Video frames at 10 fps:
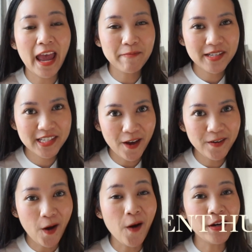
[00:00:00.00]

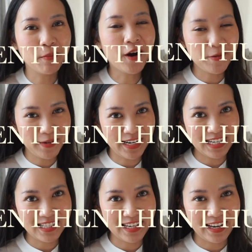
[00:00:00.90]
episodes on apartment
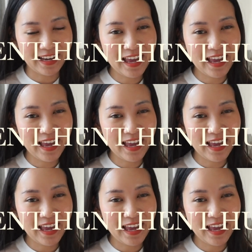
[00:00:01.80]
hunting.